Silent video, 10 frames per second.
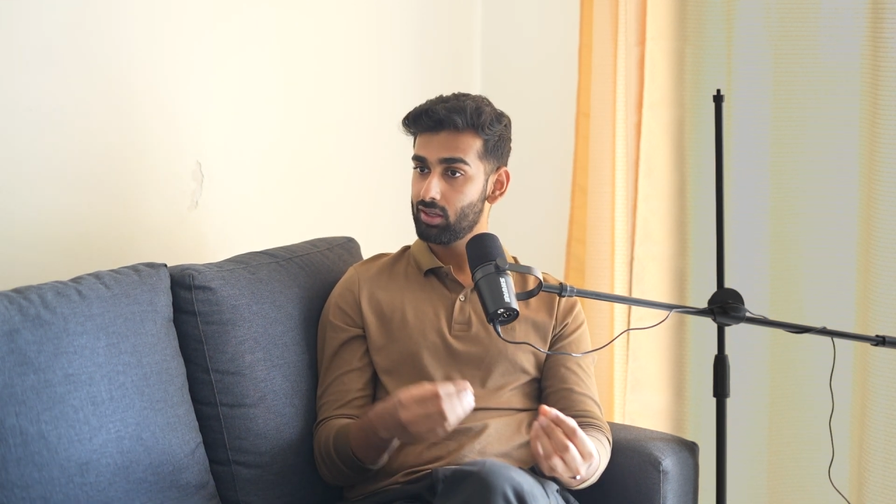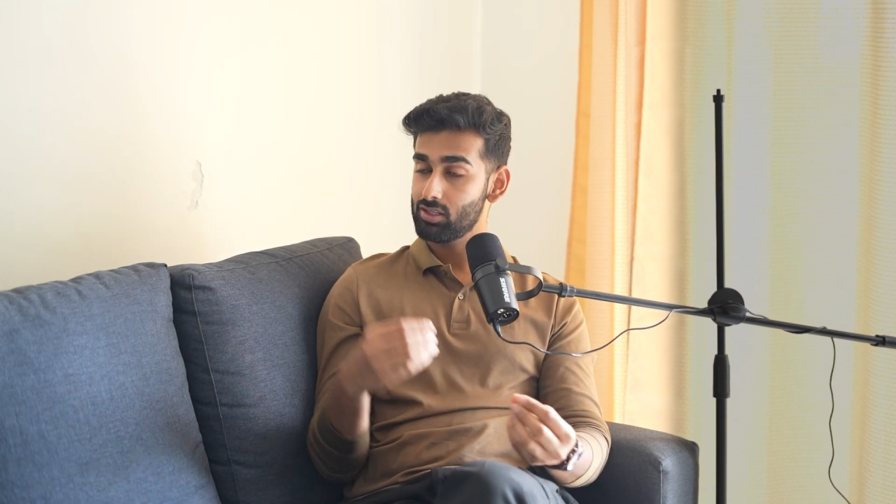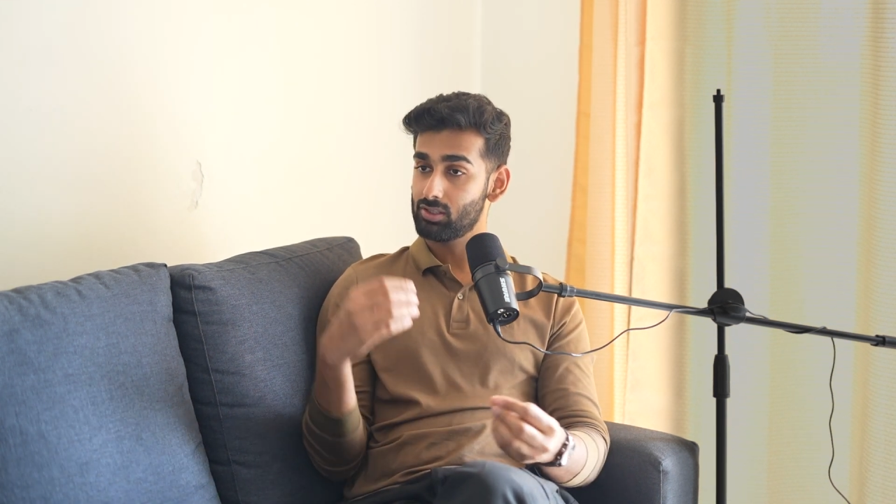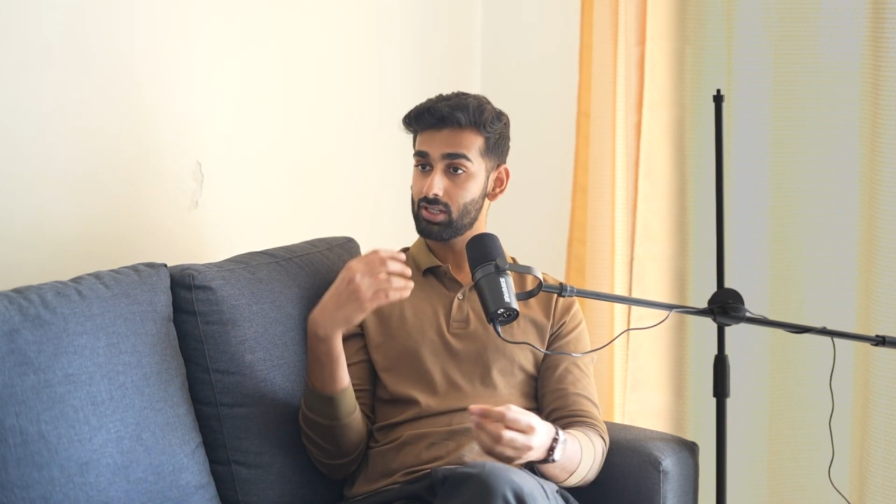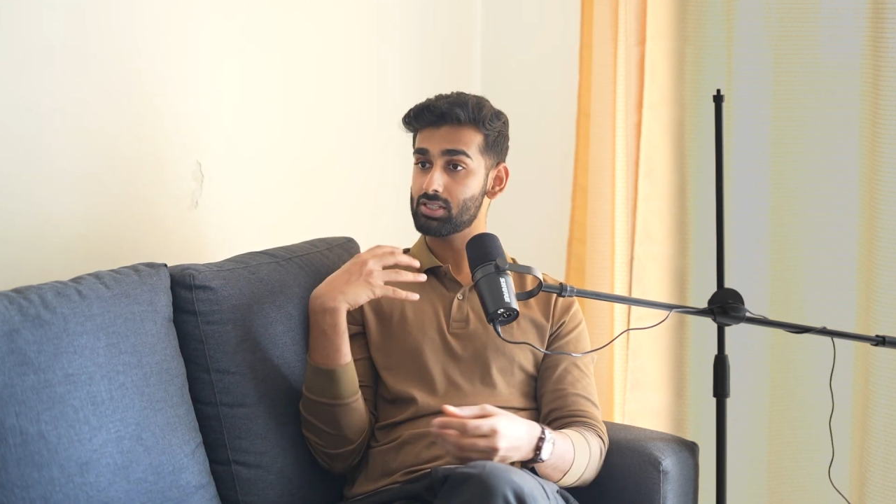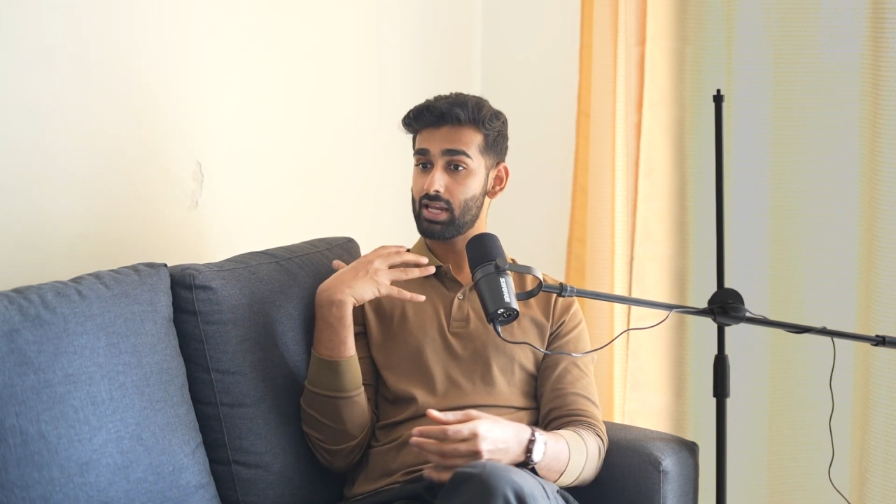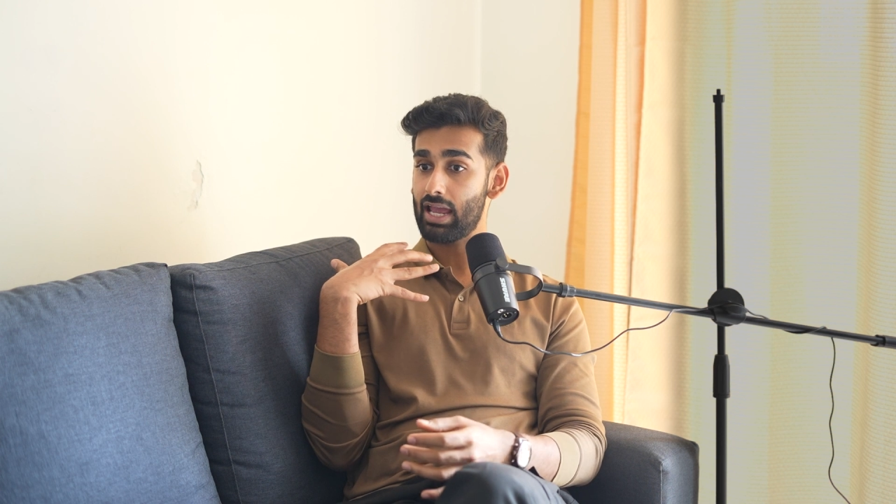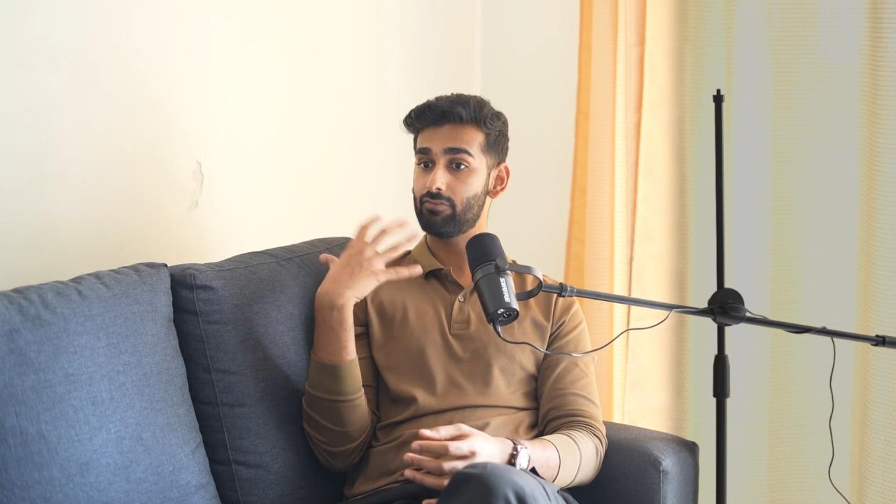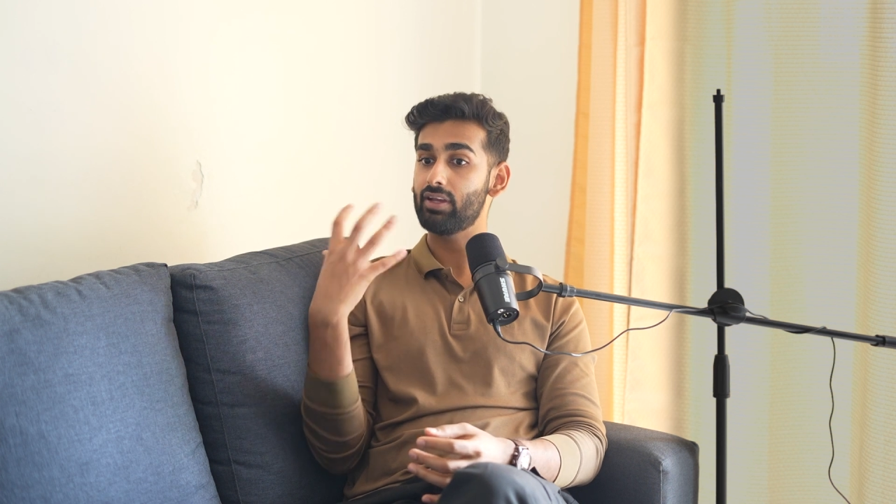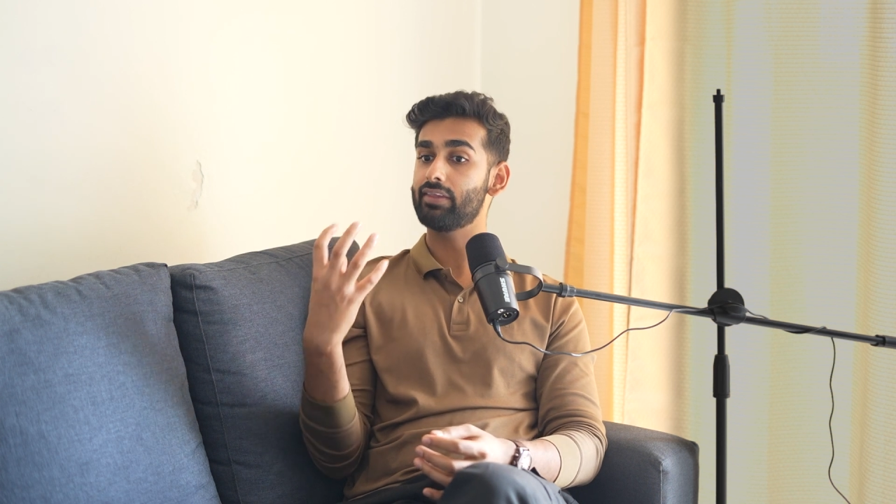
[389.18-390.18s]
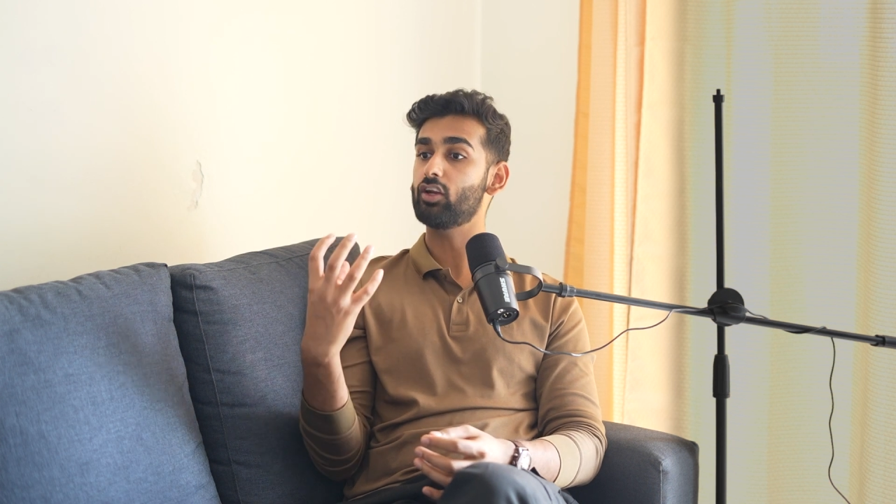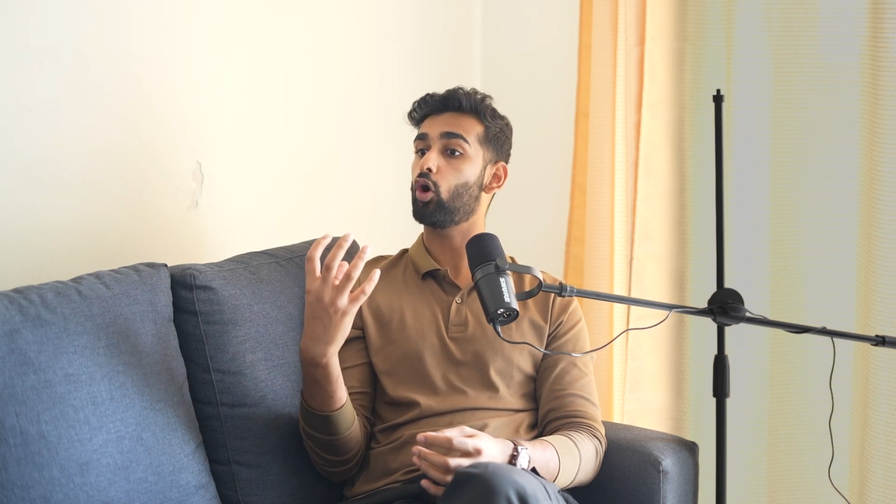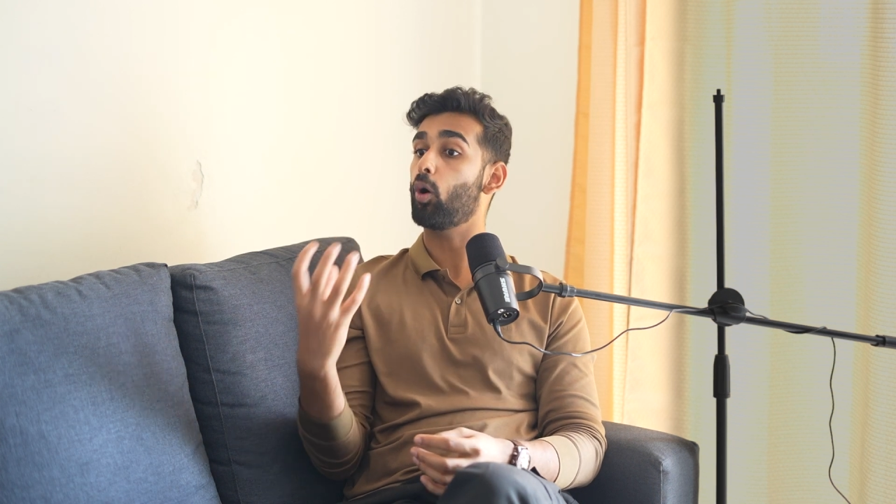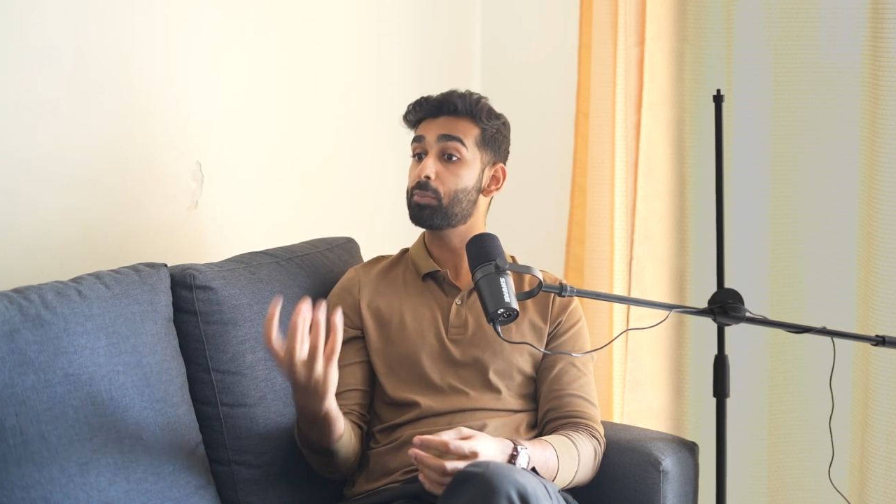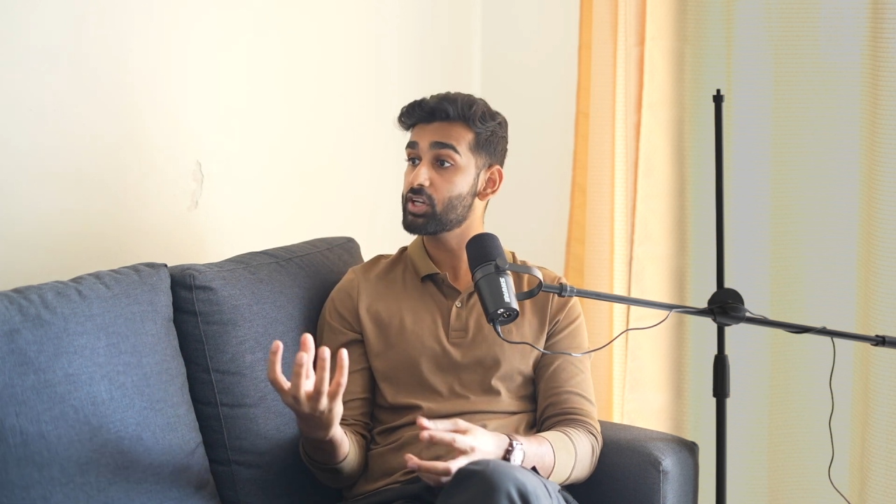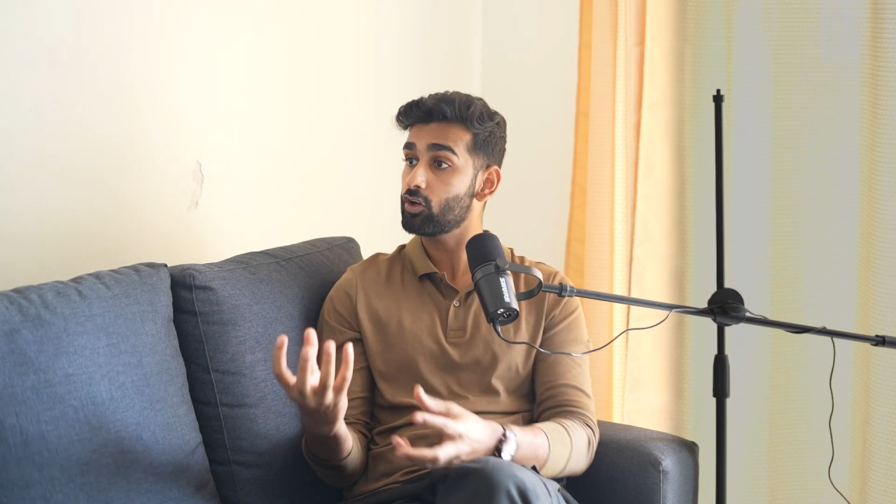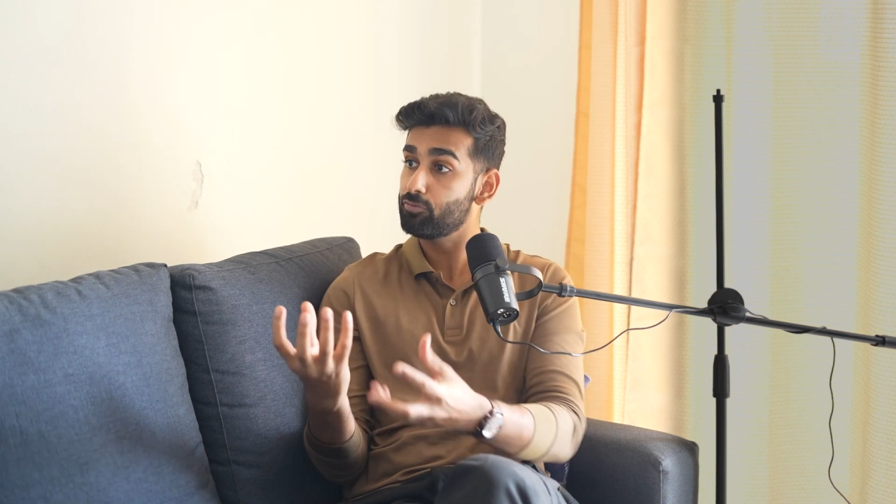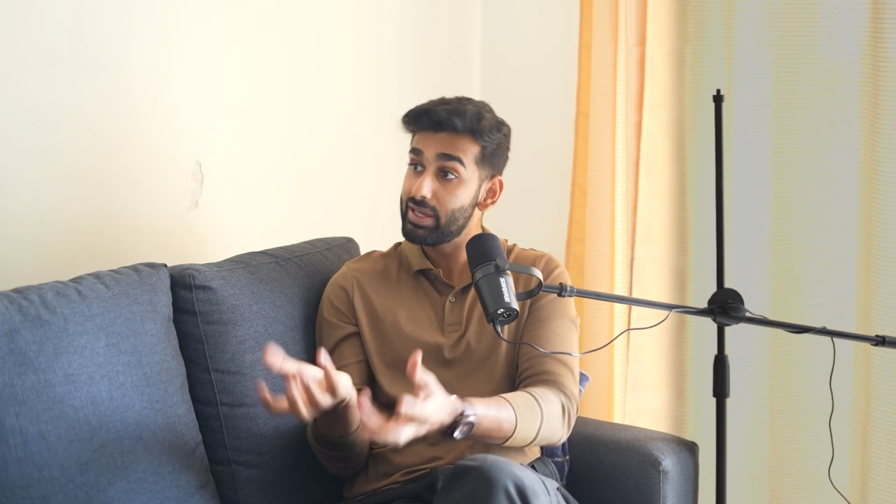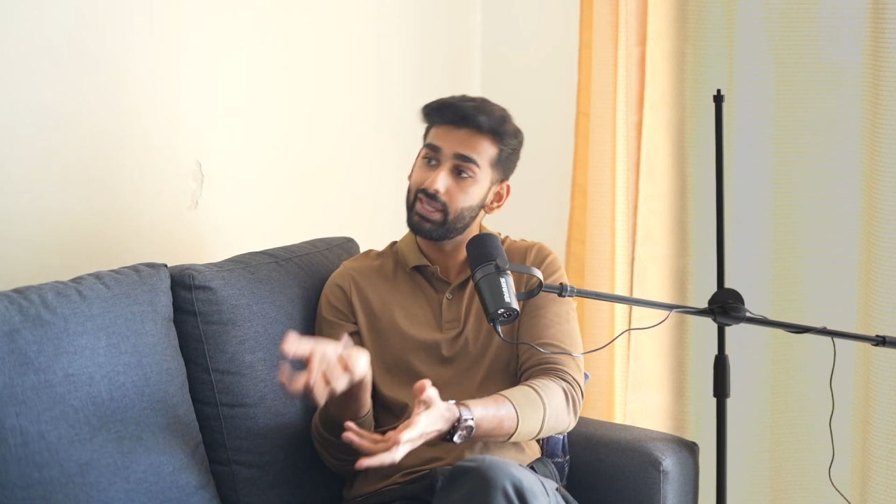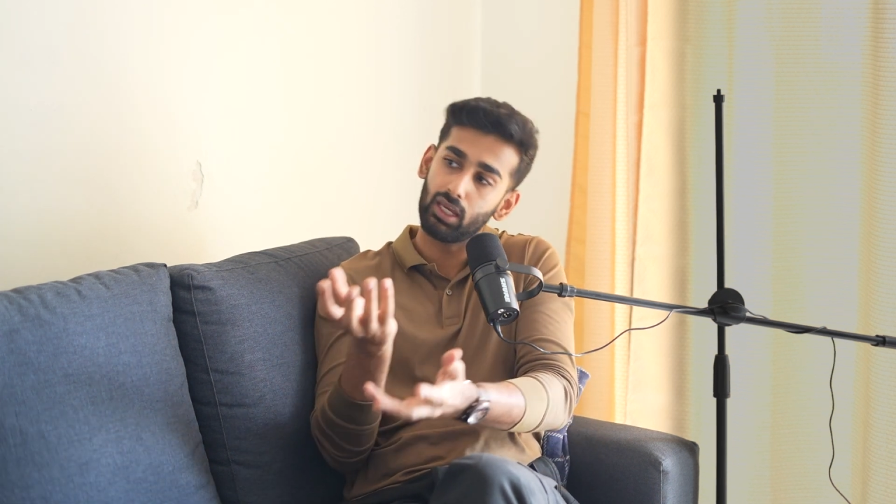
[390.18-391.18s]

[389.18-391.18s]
just having that option of being